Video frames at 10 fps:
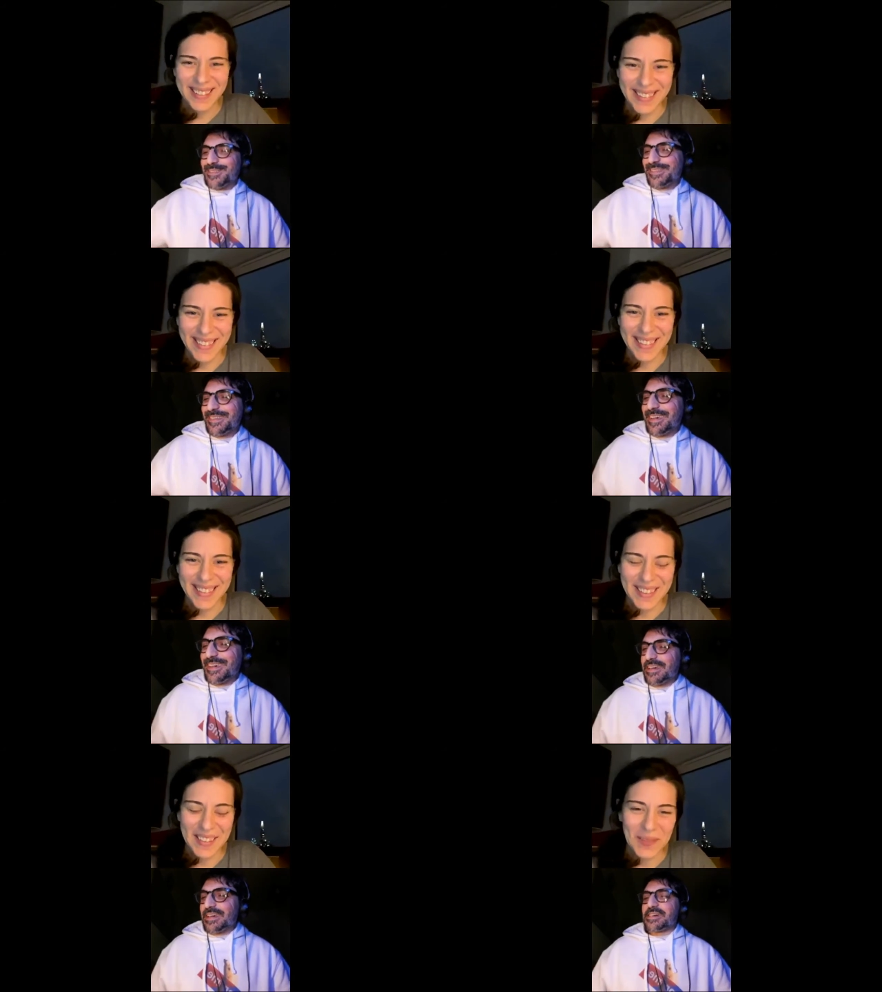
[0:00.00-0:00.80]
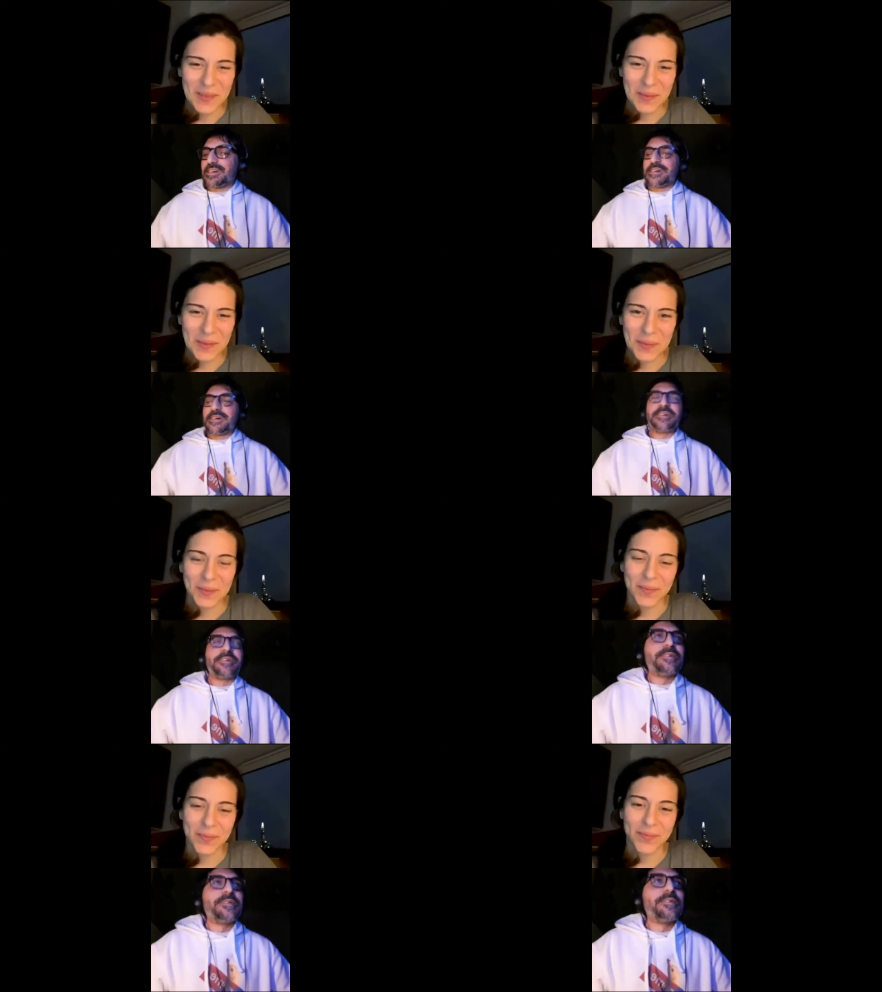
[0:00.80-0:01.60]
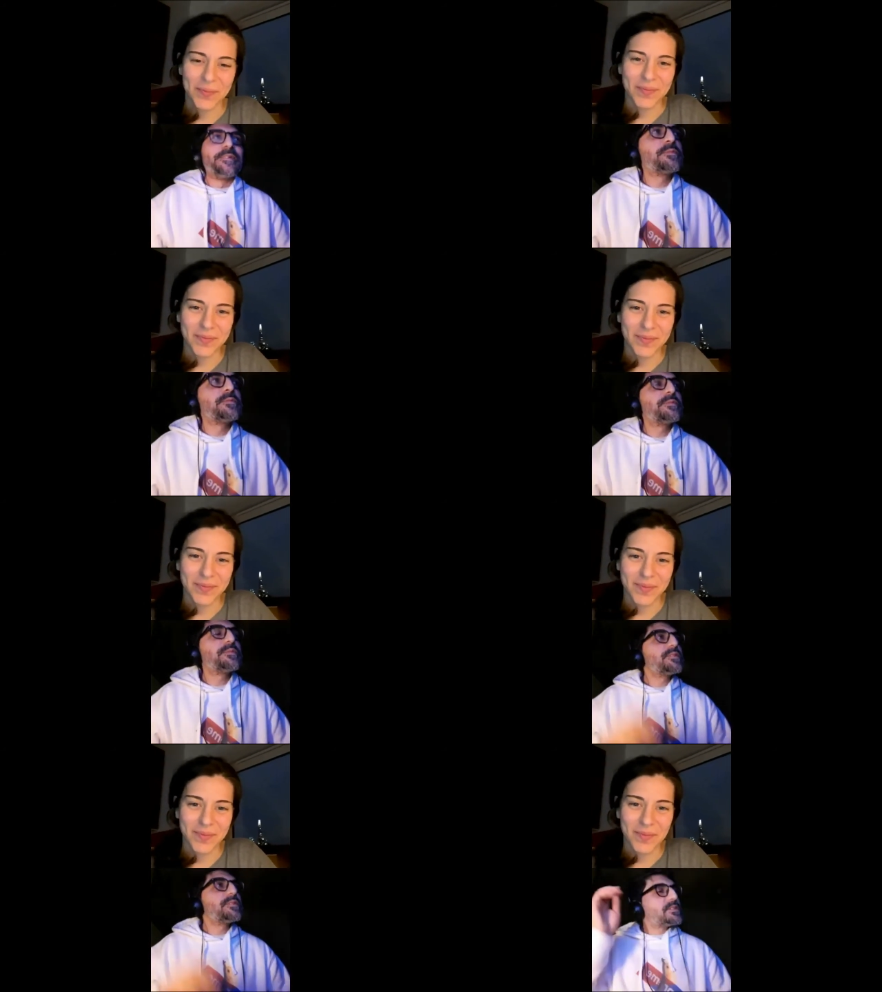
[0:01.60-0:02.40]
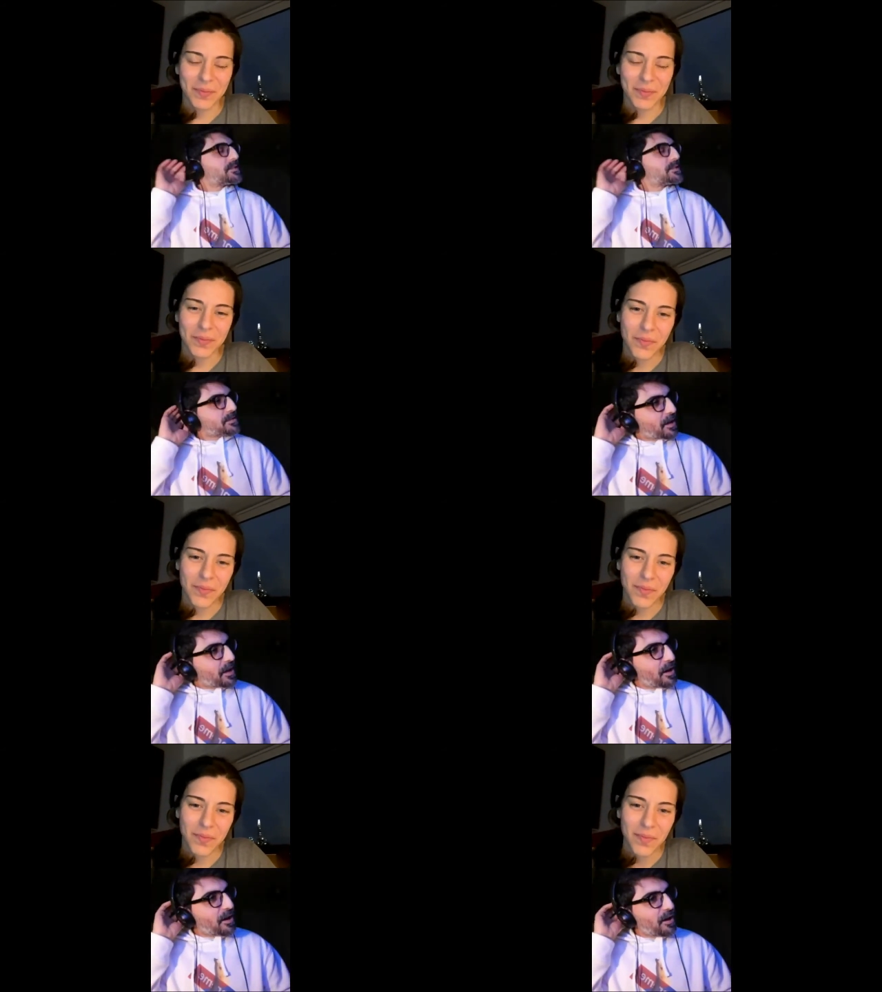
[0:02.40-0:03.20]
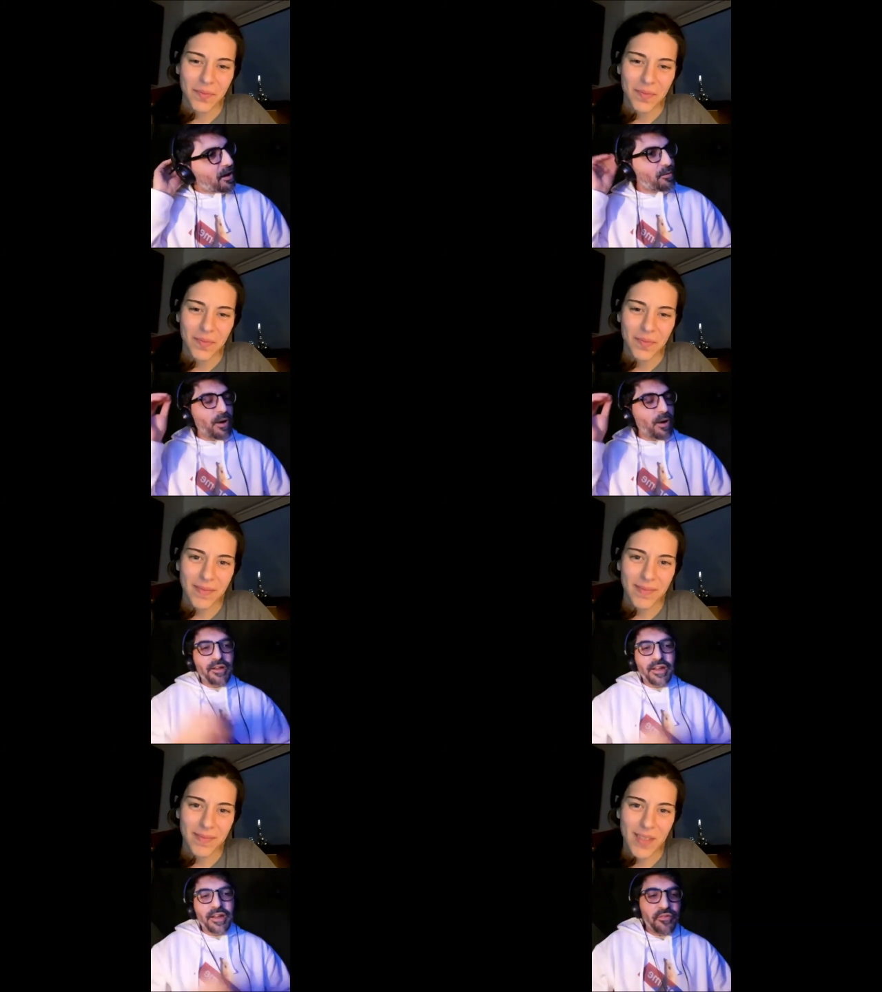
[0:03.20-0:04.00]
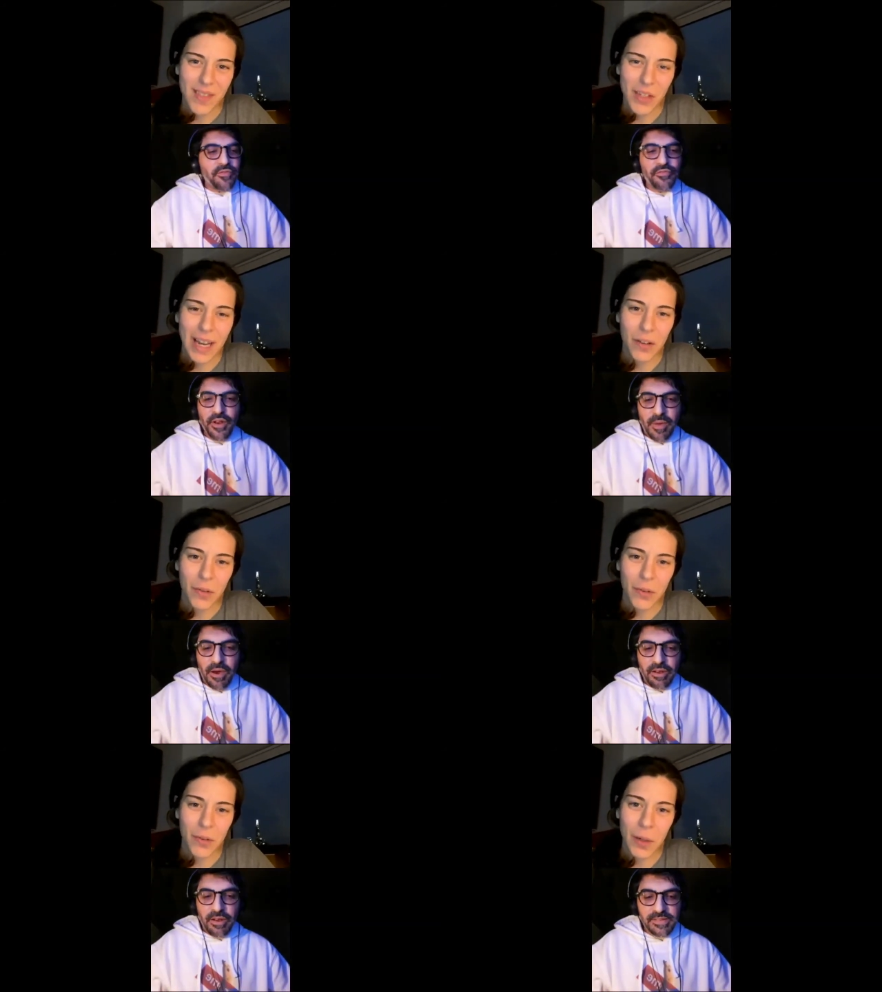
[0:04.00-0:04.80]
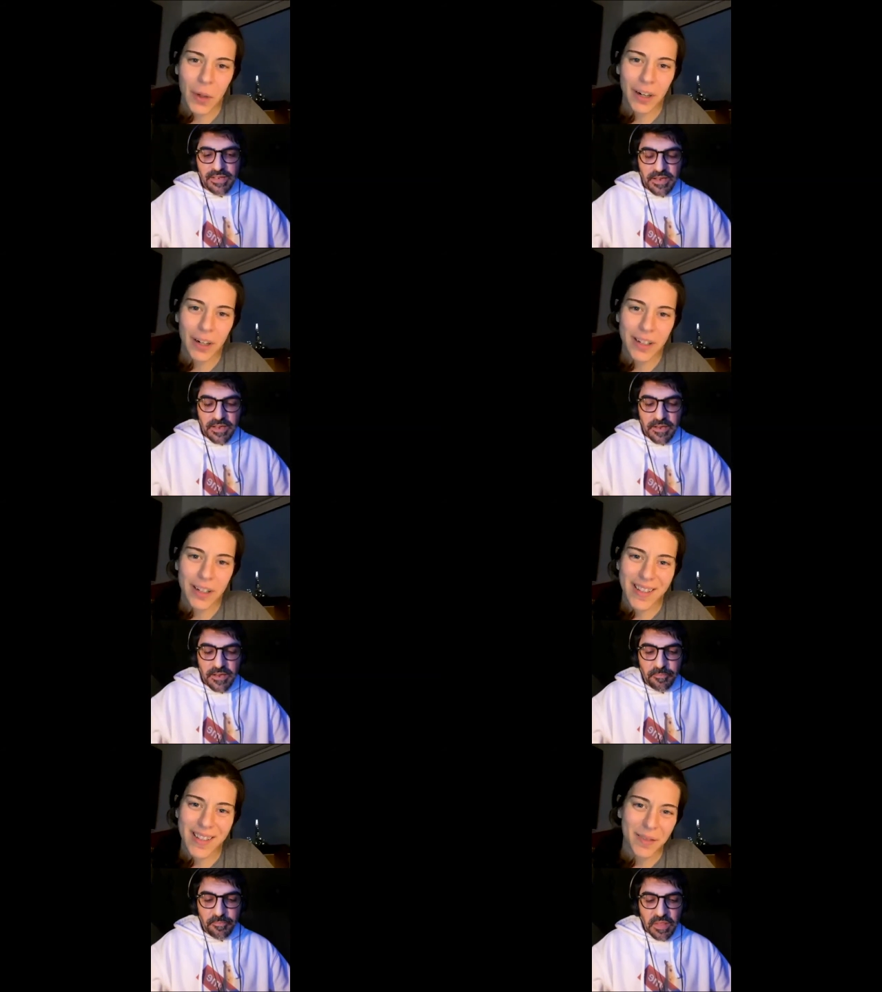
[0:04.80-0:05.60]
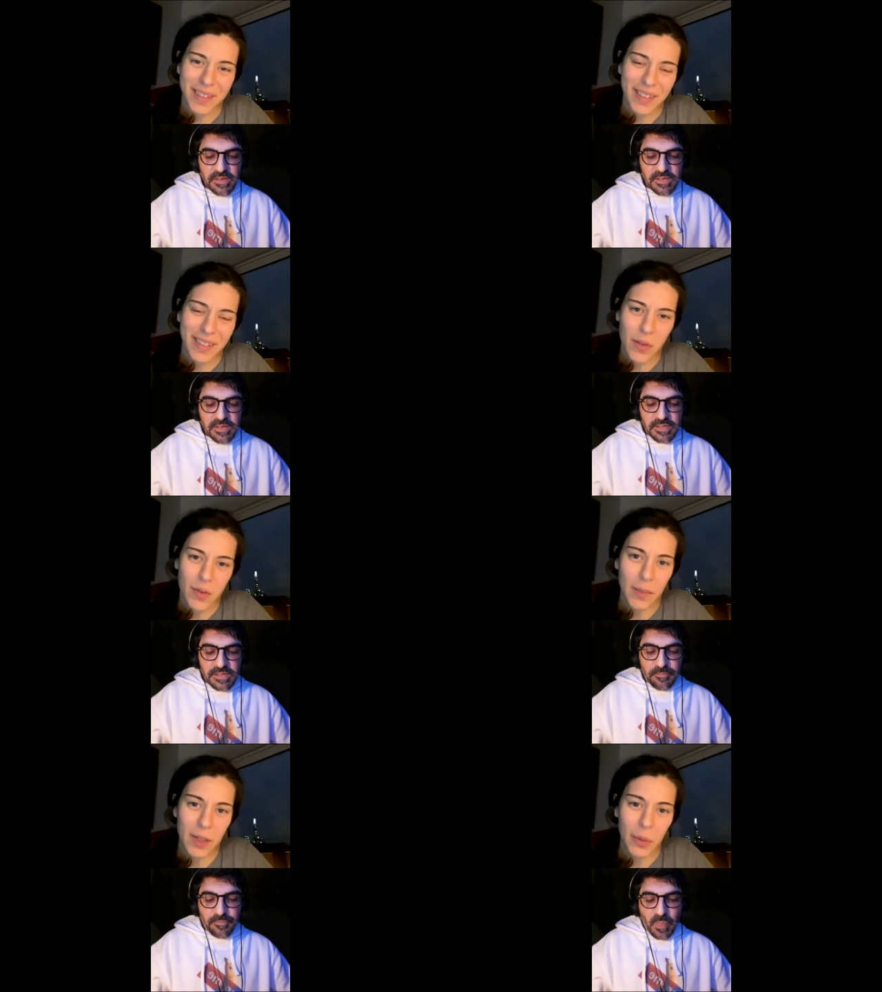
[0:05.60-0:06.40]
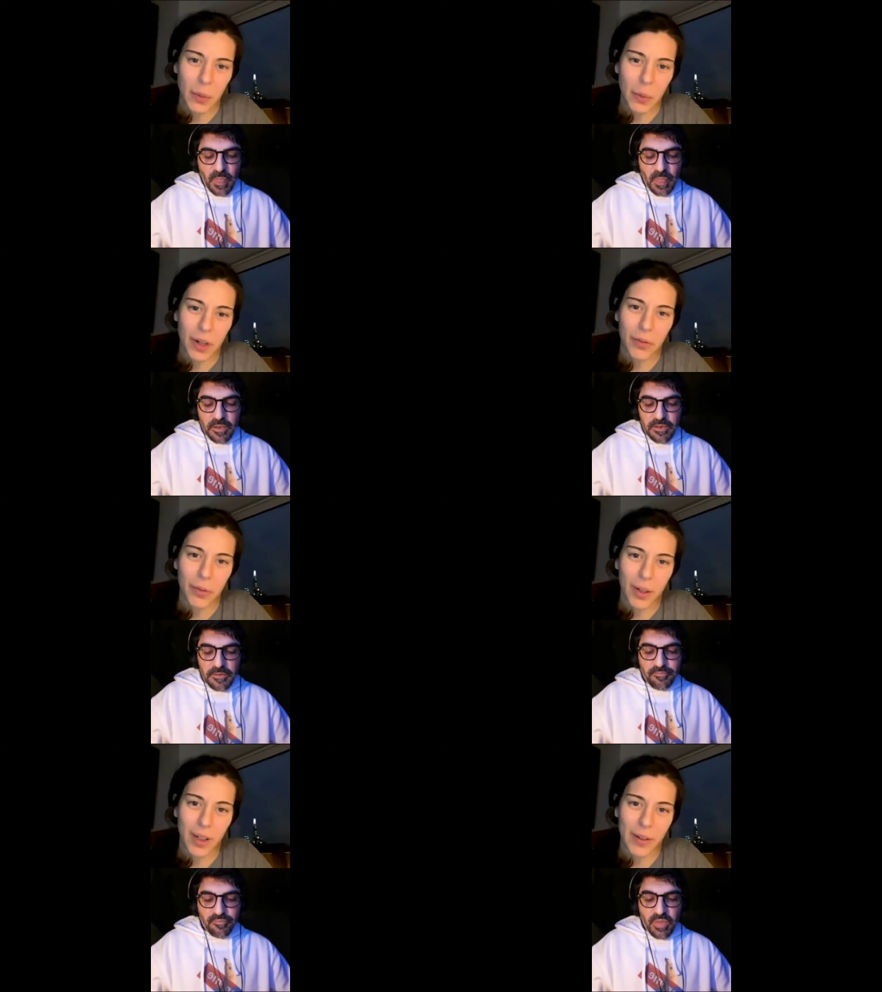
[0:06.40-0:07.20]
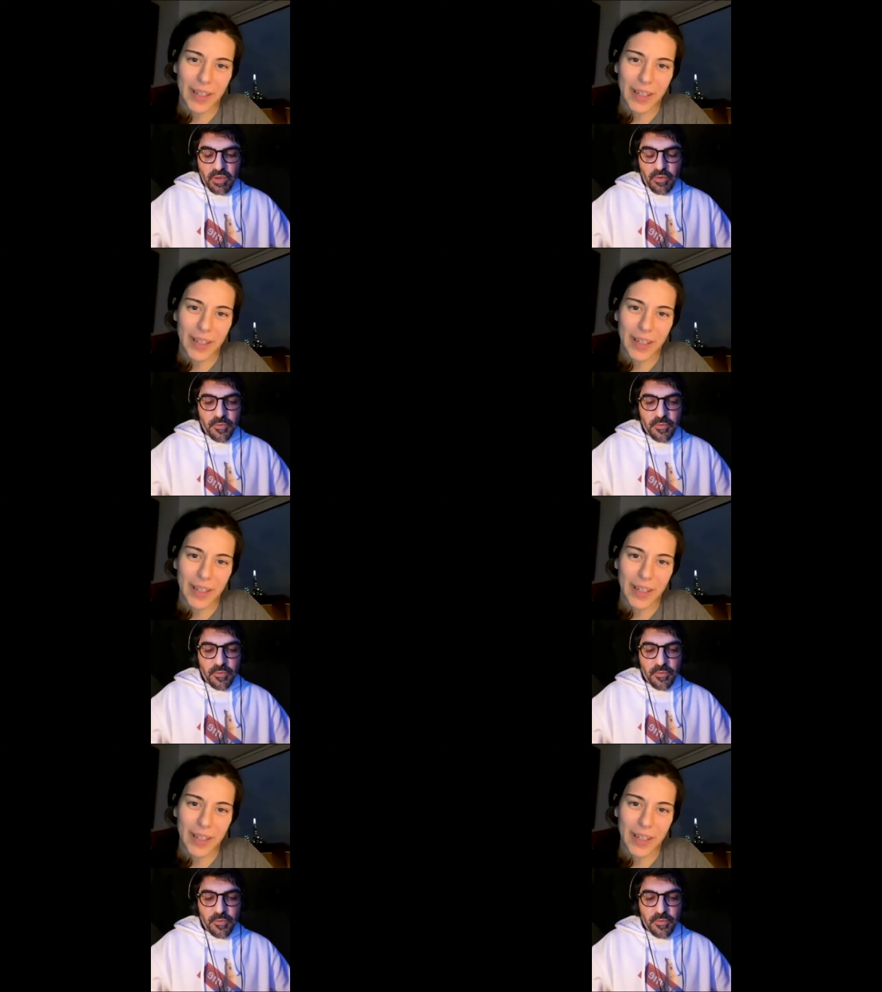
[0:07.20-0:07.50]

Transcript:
Speaker 1: Uh, oh wow, I never so thought yeah, about it. Uh, words, uh,
Speaker 2: describing your work for Chloe.